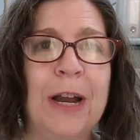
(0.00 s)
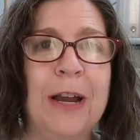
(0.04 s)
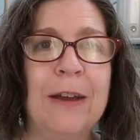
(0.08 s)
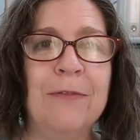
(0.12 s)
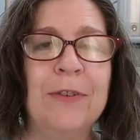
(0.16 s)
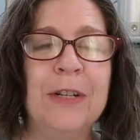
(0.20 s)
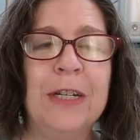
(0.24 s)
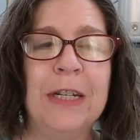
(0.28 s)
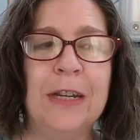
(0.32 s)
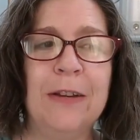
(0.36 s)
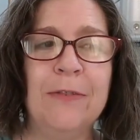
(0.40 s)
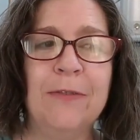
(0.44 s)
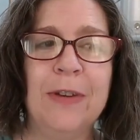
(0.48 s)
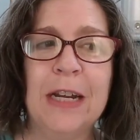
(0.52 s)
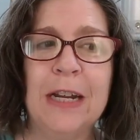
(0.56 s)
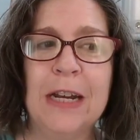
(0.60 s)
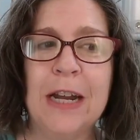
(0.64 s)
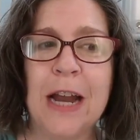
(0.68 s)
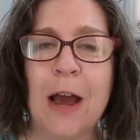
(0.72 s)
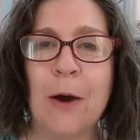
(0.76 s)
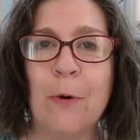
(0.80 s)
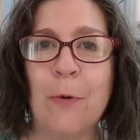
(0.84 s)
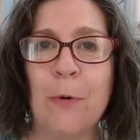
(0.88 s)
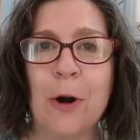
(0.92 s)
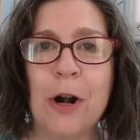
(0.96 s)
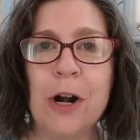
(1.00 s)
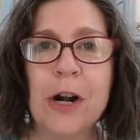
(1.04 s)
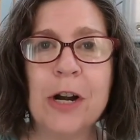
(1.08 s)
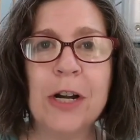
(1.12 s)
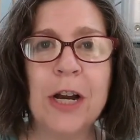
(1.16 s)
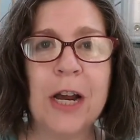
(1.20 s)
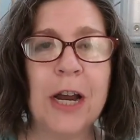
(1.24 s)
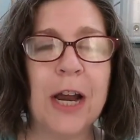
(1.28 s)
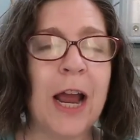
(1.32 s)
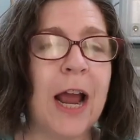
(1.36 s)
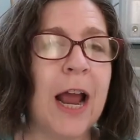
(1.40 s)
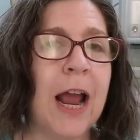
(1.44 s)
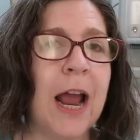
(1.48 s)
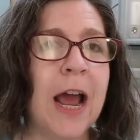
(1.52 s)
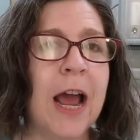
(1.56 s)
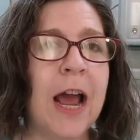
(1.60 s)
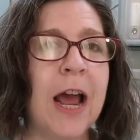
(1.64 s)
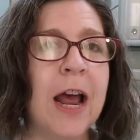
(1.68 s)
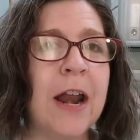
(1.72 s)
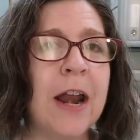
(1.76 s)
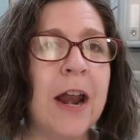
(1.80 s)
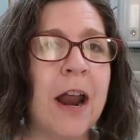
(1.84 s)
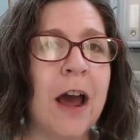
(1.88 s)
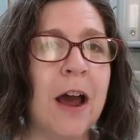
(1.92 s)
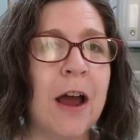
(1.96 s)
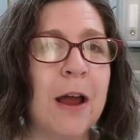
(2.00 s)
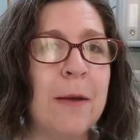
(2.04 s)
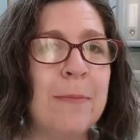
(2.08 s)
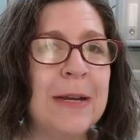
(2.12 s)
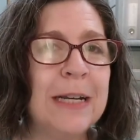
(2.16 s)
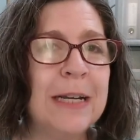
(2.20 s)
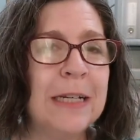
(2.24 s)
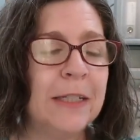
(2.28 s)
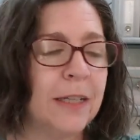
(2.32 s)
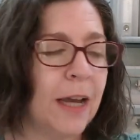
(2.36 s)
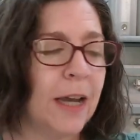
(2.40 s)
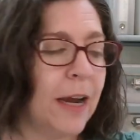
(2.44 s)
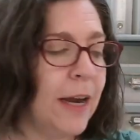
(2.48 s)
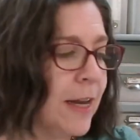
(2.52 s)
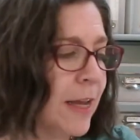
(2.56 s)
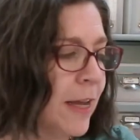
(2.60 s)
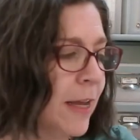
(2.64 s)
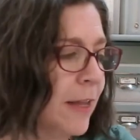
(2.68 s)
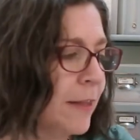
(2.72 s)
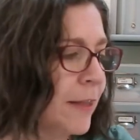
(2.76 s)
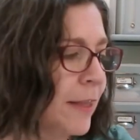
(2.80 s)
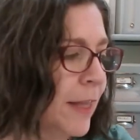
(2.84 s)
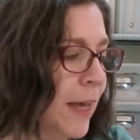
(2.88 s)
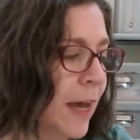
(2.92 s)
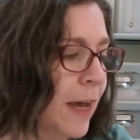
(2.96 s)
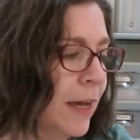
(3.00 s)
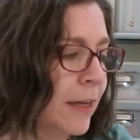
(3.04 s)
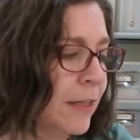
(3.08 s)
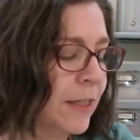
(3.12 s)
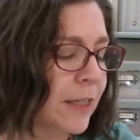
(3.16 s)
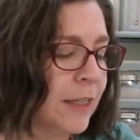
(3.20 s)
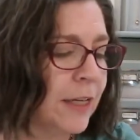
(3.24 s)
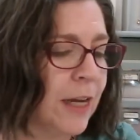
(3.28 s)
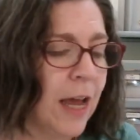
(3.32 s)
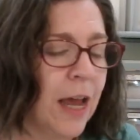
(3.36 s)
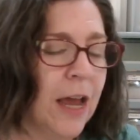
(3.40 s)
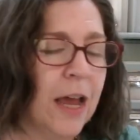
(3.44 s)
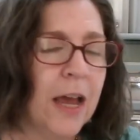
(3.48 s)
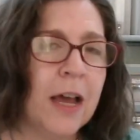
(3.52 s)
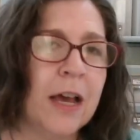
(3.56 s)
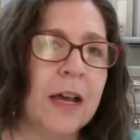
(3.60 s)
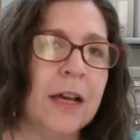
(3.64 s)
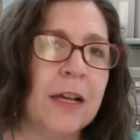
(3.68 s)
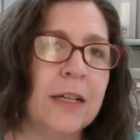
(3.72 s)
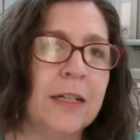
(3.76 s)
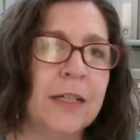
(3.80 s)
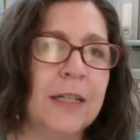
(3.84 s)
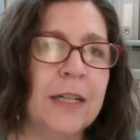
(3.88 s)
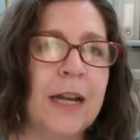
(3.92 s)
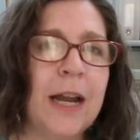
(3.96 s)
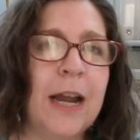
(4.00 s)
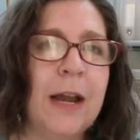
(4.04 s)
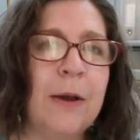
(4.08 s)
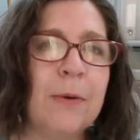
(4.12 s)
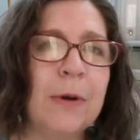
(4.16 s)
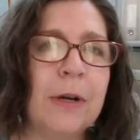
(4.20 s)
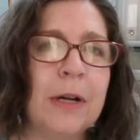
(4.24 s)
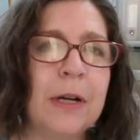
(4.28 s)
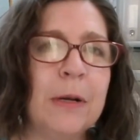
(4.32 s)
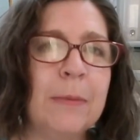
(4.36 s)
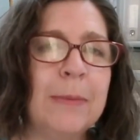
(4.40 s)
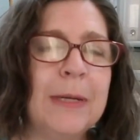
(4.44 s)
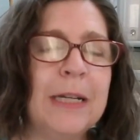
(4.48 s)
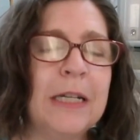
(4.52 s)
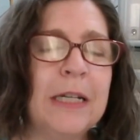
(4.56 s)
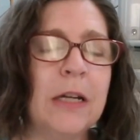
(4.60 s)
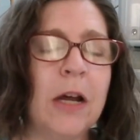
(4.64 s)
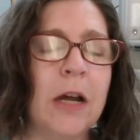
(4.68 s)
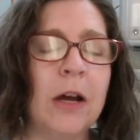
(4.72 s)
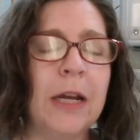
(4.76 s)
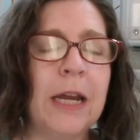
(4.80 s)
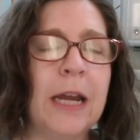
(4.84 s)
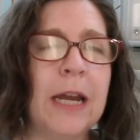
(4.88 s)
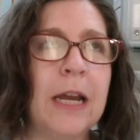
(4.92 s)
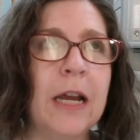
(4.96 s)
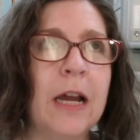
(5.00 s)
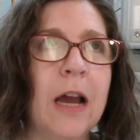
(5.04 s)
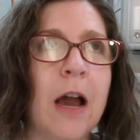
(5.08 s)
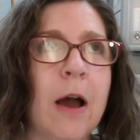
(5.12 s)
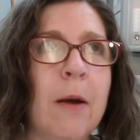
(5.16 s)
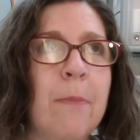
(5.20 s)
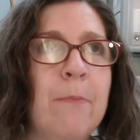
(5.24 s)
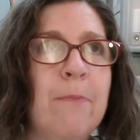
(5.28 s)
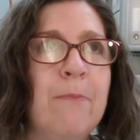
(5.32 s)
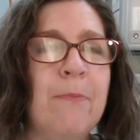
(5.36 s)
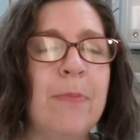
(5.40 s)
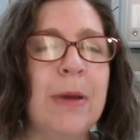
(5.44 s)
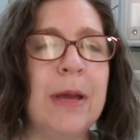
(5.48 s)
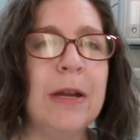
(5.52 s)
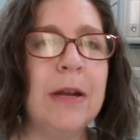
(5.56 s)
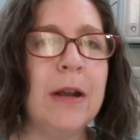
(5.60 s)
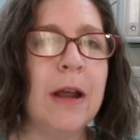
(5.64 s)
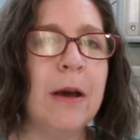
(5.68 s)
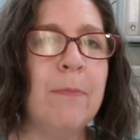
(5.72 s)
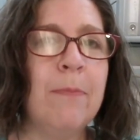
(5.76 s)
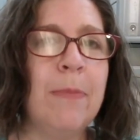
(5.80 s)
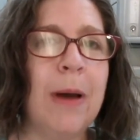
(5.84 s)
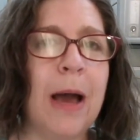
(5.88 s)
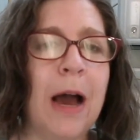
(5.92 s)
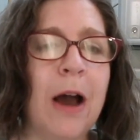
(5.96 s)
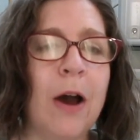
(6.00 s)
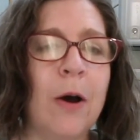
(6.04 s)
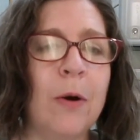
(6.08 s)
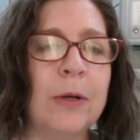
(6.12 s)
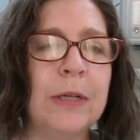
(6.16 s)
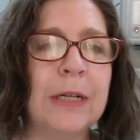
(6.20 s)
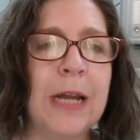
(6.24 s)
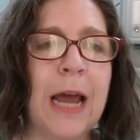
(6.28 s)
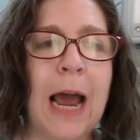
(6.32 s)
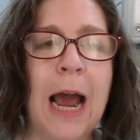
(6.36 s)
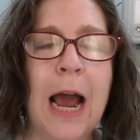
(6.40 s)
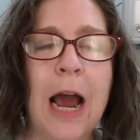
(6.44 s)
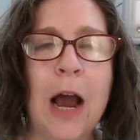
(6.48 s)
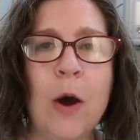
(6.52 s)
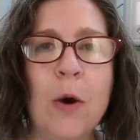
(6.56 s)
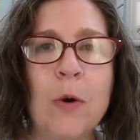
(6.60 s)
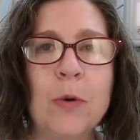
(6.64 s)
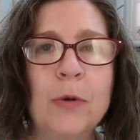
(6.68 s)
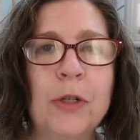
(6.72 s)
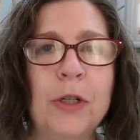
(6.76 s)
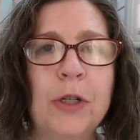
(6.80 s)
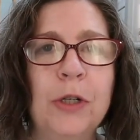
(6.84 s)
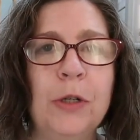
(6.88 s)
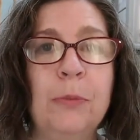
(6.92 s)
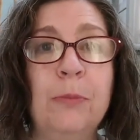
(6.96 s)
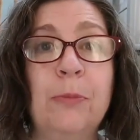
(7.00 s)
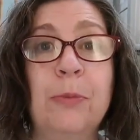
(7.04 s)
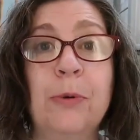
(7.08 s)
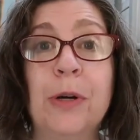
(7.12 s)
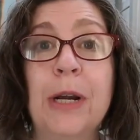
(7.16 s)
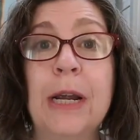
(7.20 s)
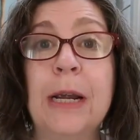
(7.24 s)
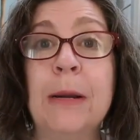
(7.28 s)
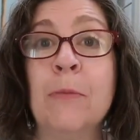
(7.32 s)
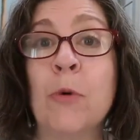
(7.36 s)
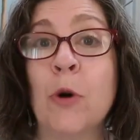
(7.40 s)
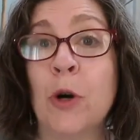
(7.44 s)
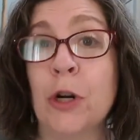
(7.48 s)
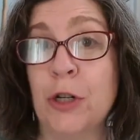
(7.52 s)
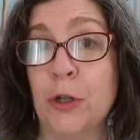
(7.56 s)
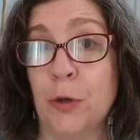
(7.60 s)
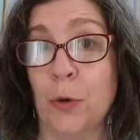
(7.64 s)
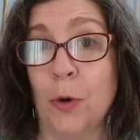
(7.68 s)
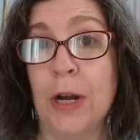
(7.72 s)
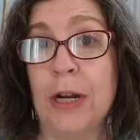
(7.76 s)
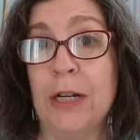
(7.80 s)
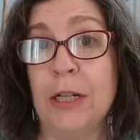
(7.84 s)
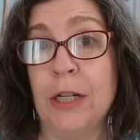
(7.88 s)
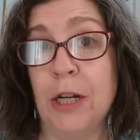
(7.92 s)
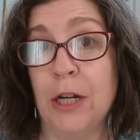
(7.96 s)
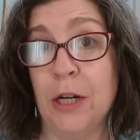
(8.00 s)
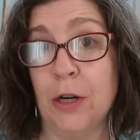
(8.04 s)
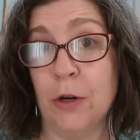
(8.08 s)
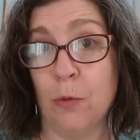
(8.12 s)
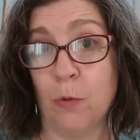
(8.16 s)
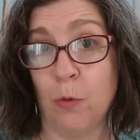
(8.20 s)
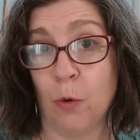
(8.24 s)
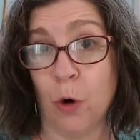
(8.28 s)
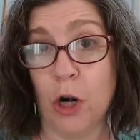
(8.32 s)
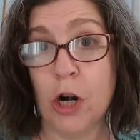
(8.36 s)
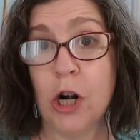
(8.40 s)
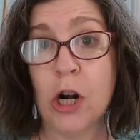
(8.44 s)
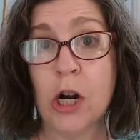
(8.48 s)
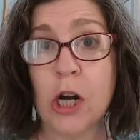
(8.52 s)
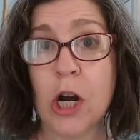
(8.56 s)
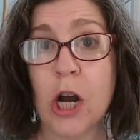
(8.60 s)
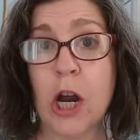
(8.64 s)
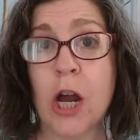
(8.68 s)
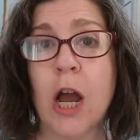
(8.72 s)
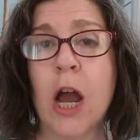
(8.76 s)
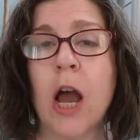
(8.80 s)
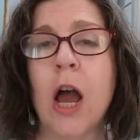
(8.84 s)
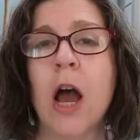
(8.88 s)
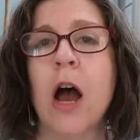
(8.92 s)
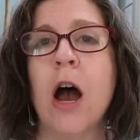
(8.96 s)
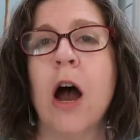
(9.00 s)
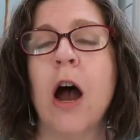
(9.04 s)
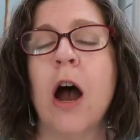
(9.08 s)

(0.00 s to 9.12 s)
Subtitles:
Brave TV Network, and I'm excited that today we're going to be talking a bit about how to bring more joy to your work